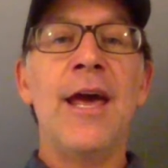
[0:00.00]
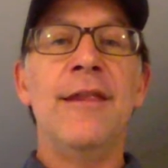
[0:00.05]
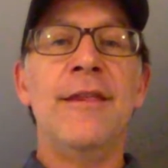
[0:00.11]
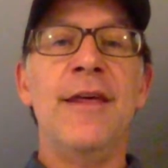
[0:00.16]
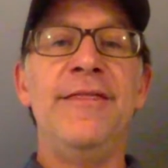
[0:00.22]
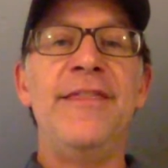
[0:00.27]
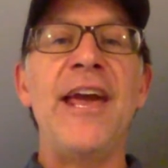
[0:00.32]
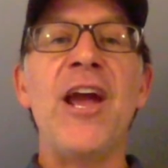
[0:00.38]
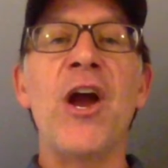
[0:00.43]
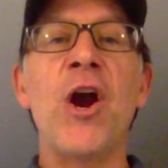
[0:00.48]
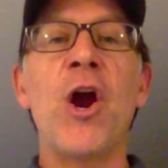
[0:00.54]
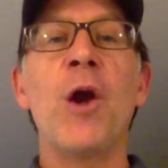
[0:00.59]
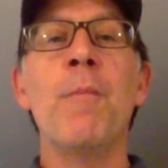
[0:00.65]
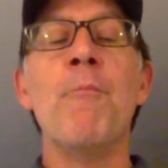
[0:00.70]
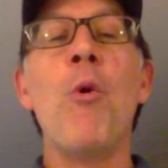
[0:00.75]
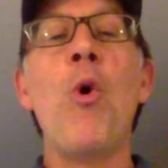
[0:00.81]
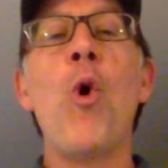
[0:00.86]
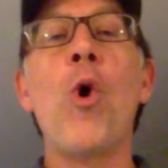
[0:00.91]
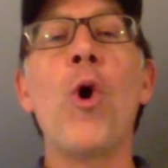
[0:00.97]
that they are
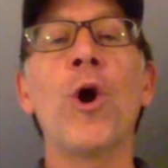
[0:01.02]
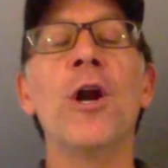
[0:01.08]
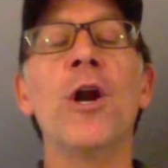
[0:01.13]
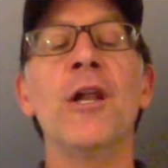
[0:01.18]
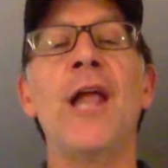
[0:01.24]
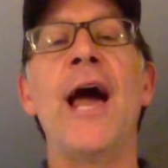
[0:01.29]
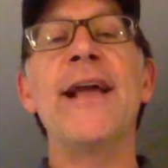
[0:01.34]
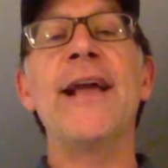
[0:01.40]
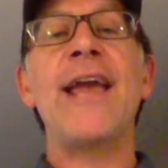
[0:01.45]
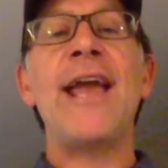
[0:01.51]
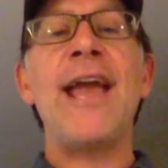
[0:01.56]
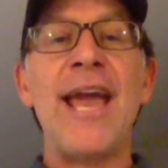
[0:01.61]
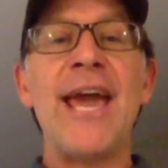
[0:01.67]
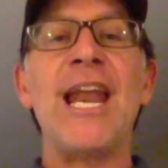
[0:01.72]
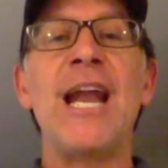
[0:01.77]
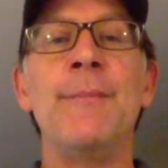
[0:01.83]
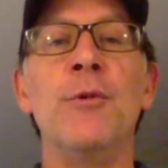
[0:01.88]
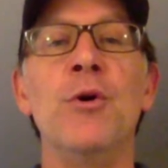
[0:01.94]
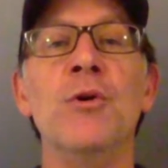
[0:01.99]
more like
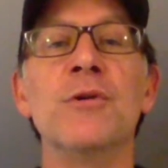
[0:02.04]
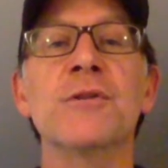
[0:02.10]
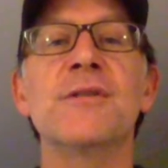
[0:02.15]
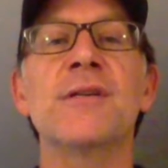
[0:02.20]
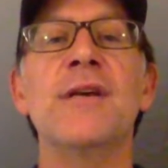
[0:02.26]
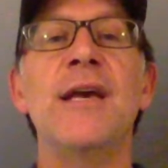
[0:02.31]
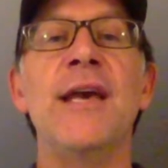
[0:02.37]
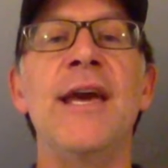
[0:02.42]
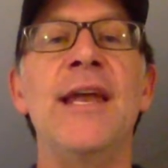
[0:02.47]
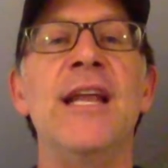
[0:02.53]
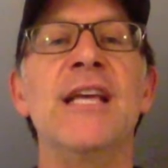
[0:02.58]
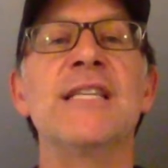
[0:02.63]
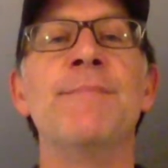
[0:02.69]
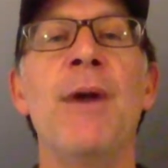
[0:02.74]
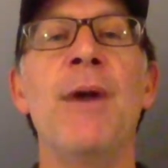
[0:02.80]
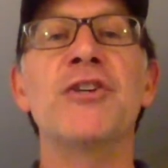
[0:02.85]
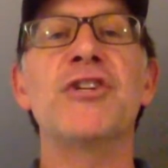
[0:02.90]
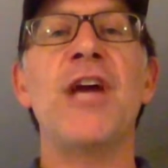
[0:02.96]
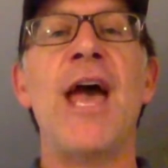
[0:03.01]
animals in as
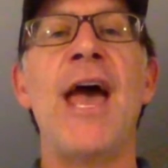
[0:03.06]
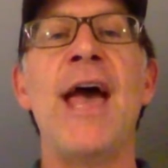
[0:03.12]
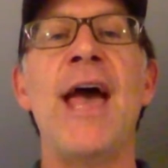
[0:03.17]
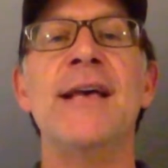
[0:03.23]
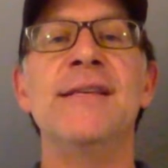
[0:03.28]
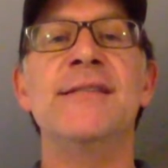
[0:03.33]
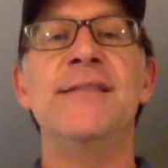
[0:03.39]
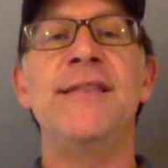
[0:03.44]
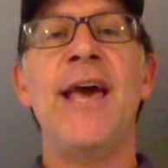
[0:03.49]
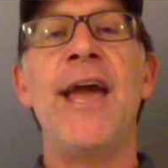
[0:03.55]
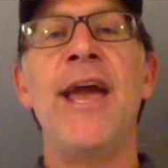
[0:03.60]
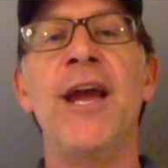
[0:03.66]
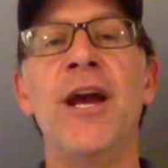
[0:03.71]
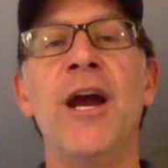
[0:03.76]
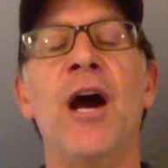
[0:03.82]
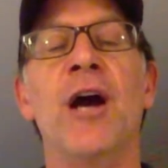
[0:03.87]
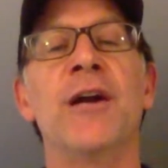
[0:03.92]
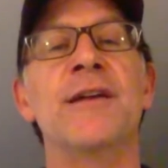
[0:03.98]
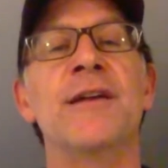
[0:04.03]
much as
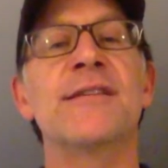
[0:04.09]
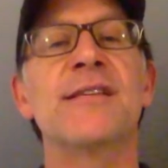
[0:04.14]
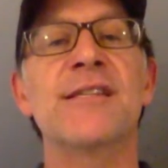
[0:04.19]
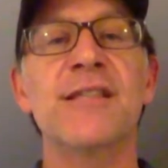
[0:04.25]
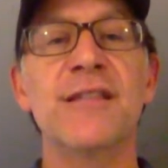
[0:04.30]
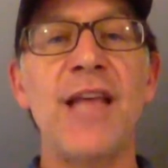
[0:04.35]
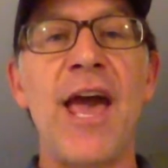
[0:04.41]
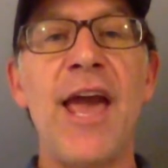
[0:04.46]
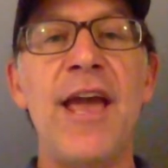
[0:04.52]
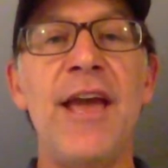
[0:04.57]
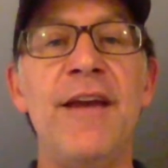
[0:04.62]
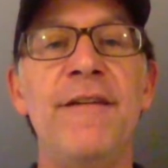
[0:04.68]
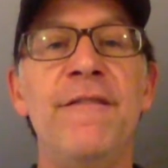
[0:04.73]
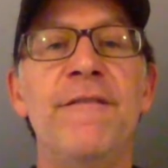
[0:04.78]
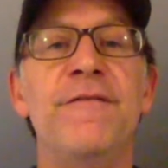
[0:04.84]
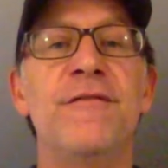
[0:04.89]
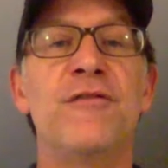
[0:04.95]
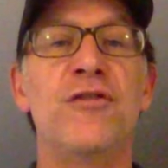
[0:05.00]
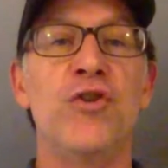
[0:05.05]
they are
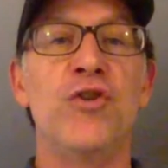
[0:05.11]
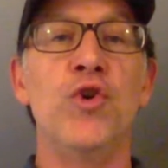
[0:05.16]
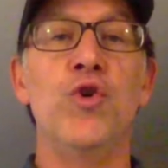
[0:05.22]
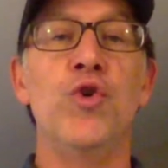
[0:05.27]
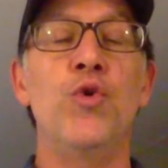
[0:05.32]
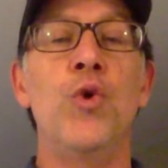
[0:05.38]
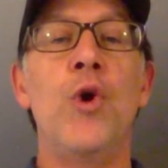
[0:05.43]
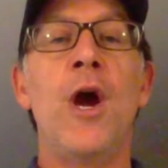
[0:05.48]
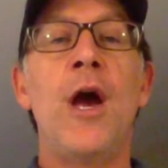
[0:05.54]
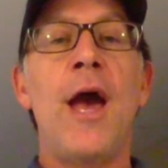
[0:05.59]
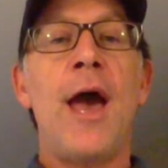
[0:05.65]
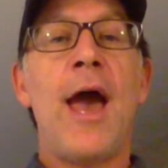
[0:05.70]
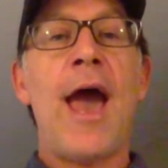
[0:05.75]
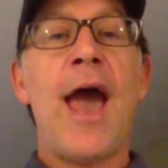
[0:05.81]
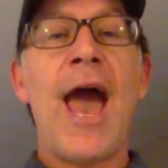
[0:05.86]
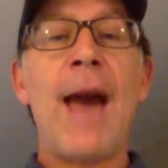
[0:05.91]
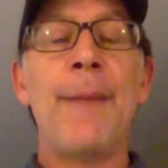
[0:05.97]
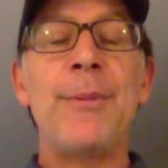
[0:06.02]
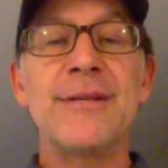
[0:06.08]
enslaved to
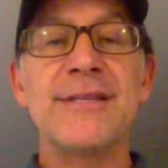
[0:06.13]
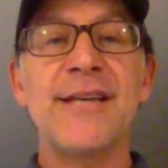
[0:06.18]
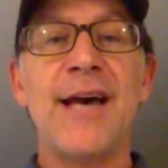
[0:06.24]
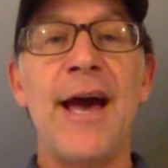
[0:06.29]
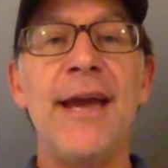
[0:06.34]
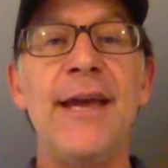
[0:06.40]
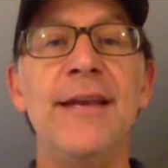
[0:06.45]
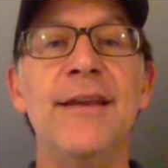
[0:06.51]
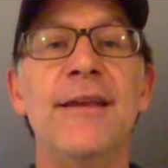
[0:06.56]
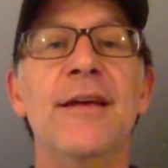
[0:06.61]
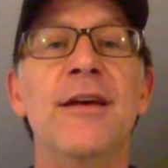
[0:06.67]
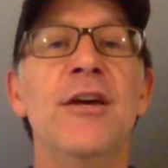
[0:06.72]
appetite,